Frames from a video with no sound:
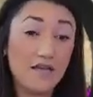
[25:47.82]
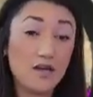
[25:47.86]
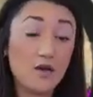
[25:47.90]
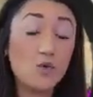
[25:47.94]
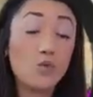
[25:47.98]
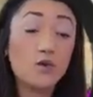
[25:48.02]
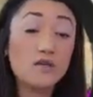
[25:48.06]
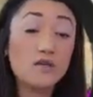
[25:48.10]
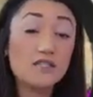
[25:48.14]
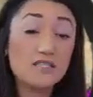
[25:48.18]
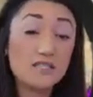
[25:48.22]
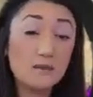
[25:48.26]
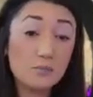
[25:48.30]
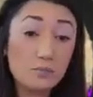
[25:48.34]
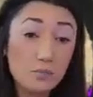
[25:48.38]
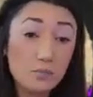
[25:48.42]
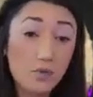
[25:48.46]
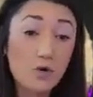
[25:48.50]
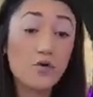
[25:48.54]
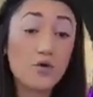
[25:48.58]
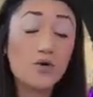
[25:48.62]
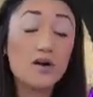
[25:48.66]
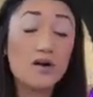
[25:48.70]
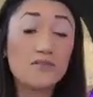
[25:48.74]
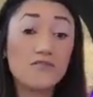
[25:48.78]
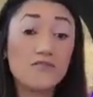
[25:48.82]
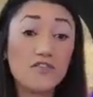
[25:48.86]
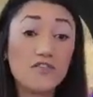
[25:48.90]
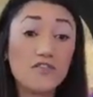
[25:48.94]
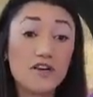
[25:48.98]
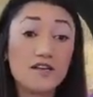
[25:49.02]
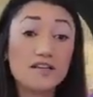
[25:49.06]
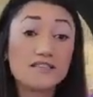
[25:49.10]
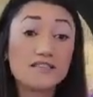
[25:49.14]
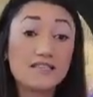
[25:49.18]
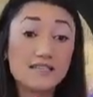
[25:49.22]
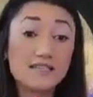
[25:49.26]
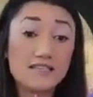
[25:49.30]
What's important for
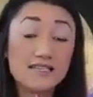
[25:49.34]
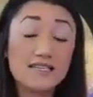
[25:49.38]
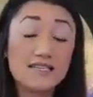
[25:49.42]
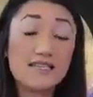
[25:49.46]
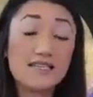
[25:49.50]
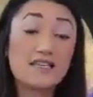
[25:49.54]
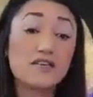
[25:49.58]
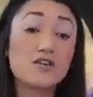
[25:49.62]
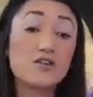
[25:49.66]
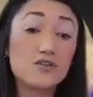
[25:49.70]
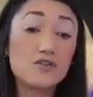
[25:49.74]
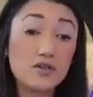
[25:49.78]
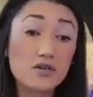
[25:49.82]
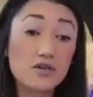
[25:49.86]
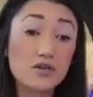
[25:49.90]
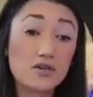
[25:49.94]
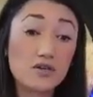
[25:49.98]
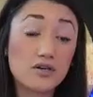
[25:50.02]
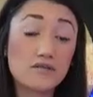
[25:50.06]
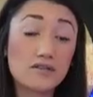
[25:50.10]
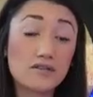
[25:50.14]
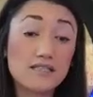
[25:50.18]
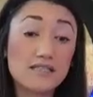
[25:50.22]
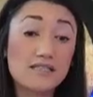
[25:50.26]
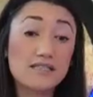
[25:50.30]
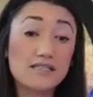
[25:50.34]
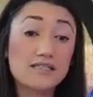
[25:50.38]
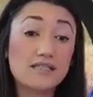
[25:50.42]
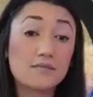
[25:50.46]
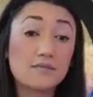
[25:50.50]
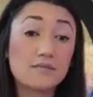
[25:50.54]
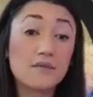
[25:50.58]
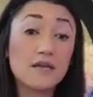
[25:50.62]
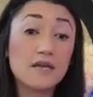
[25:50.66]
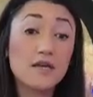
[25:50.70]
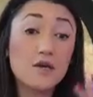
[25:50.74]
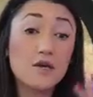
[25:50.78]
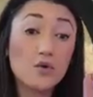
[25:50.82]
us is to heal the nervous system,
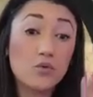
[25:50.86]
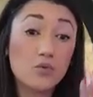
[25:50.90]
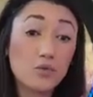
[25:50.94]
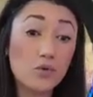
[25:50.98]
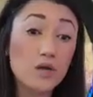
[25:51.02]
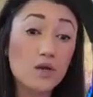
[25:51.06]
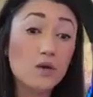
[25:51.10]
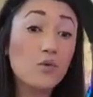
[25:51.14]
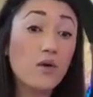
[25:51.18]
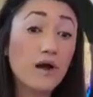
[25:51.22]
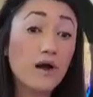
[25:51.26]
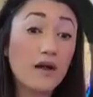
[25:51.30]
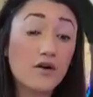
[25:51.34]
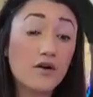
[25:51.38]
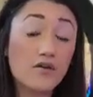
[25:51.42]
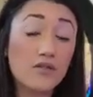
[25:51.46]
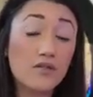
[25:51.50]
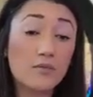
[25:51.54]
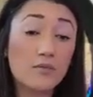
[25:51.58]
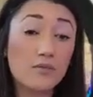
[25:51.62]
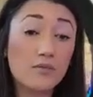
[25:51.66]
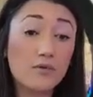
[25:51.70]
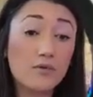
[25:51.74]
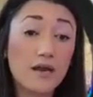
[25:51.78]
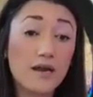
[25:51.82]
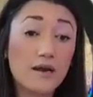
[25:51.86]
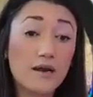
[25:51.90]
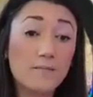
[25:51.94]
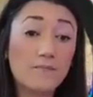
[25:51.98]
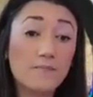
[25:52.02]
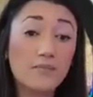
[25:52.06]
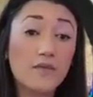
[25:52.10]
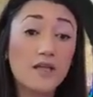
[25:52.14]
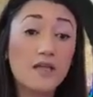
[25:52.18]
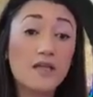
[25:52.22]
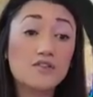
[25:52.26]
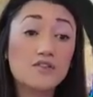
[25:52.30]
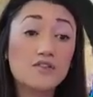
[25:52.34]
rewire the brain
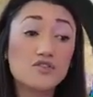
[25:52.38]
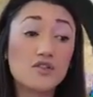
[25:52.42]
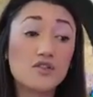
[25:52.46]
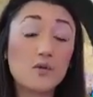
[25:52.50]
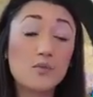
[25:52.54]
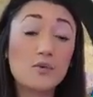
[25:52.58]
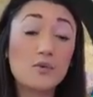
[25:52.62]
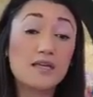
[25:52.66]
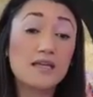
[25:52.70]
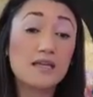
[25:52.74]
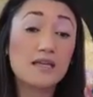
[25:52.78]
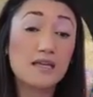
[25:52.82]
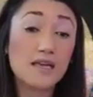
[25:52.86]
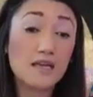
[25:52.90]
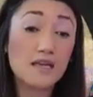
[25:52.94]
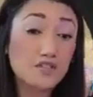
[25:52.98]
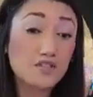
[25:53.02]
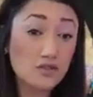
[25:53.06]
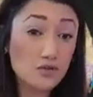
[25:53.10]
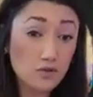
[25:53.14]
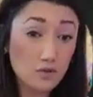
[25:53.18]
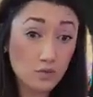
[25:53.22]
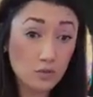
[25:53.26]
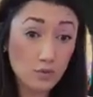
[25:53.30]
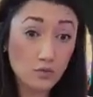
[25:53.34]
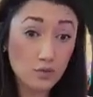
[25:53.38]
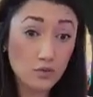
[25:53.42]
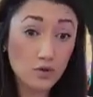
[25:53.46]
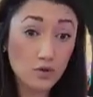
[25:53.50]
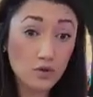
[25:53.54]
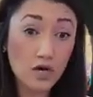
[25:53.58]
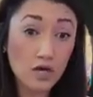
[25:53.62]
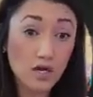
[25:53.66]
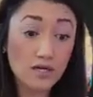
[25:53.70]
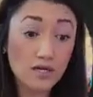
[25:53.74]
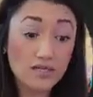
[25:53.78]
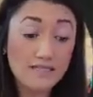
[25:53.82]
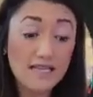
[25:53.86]
so that we can get to the root
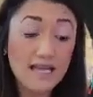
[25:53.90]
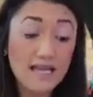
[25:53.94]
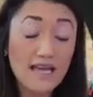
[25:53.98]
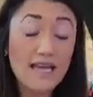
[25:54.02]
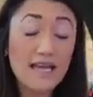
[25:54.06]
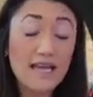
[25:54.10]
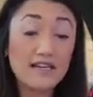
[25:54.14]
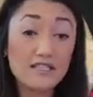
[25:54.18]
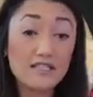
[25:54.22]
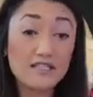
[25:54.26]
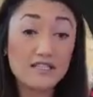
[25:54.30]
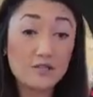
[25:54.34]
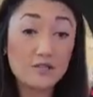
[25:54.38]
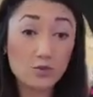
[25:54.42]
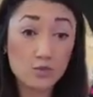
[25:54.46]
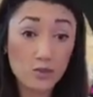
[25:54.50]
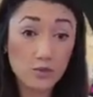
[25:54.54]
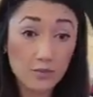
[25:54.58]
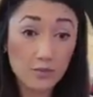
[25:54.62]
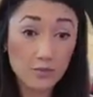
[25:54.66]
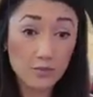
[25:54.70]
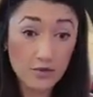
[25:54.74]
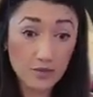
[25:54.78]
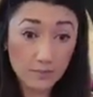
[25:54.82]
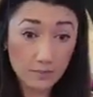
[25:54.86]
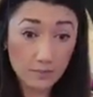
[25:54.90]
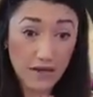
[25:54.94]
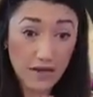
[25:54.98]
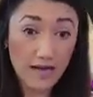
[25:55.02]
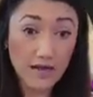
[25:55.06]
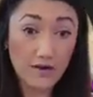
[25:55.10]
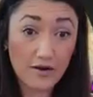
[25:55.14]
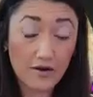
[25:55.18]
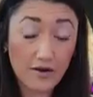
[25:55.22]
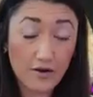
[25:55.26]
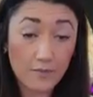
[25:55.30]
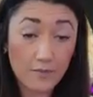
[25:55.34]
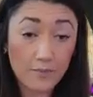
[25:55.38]
cause and disrupt the
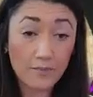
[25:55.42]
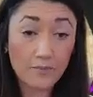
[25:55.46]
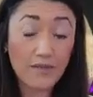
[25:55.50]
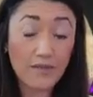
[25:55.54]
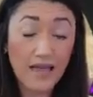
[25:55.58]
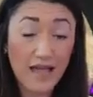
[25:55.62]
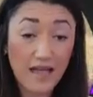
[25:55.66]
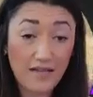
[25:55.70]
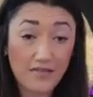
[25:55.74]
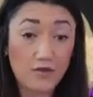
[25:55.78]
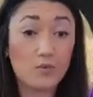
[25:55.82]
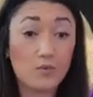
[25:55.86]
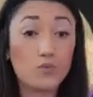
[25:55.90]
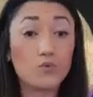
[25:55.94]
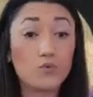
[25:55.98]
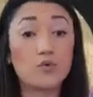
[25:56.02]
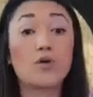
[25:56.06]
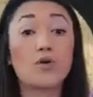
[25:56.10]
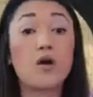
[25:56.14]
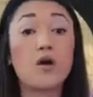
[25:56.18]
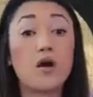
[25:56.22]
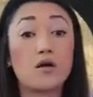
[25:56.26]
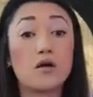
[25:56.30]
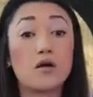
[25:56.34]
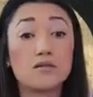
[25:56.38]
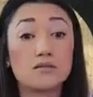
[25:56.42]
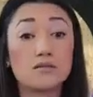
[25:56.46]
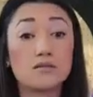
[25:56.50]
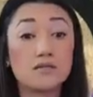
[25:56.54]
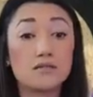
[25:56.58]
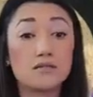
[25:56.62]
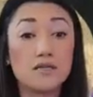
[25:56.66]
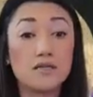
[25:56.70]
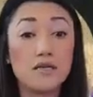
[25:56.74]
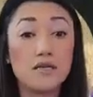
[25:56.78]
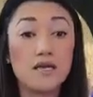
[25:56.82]
pattern at the root cause.